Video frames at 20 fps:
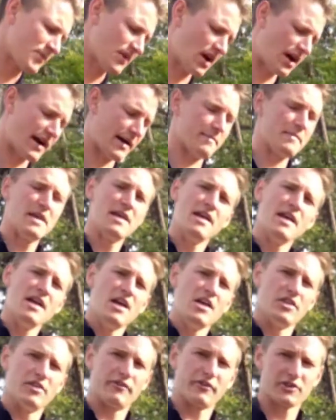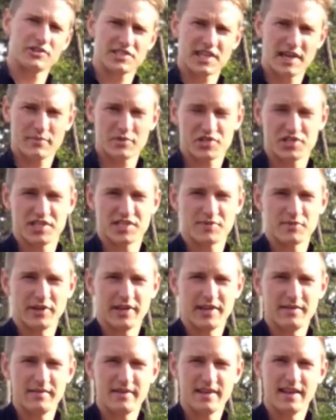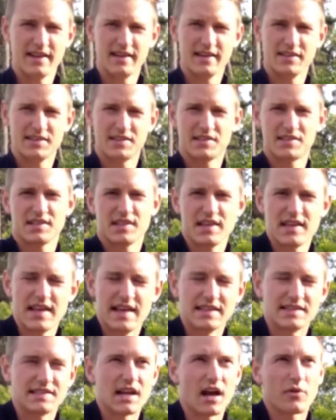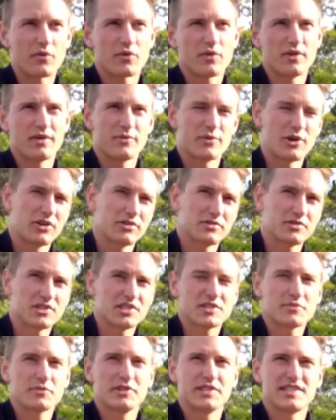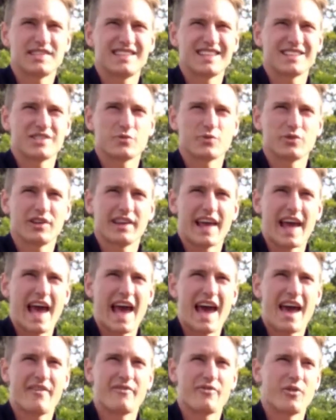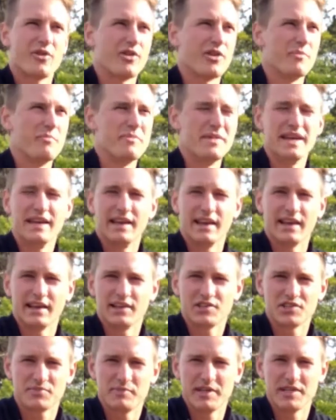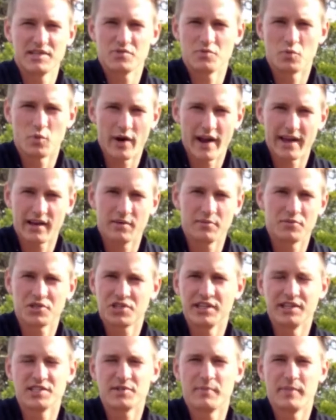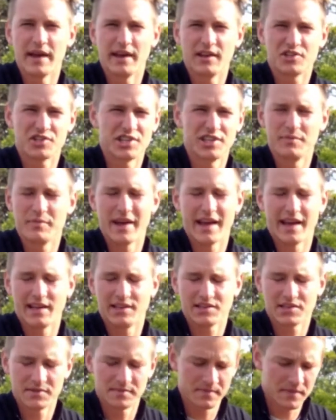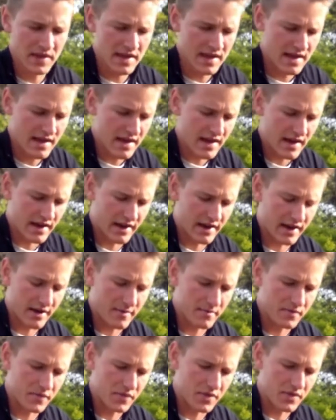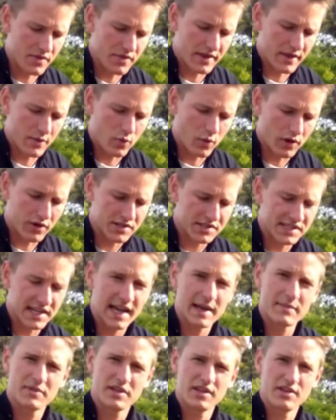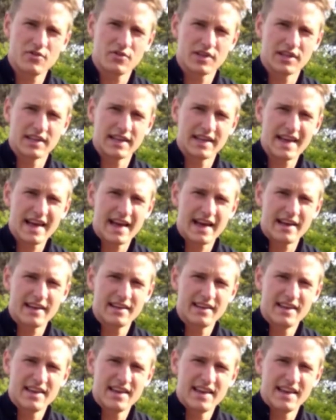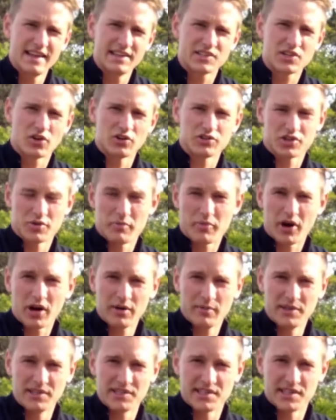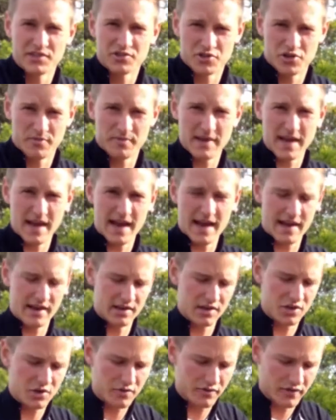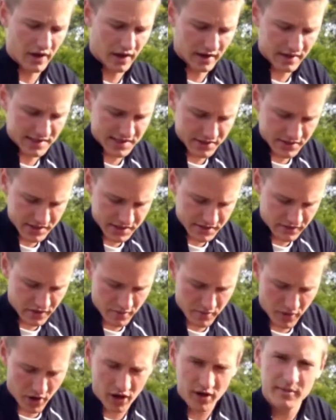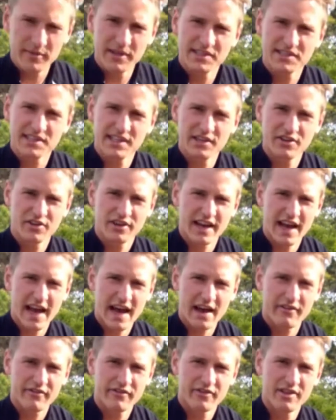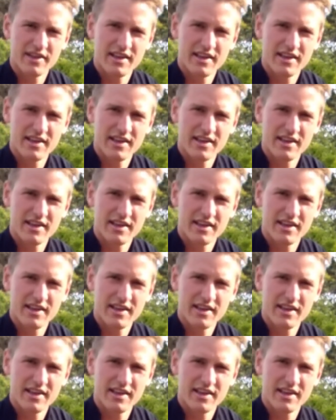Alright, the first type of shin splint is, shin splints doesn't really have a meaning, it just means random shin pains. The worst type that you can get is called compartment syndrome, and you've got a series of compartments in your calf,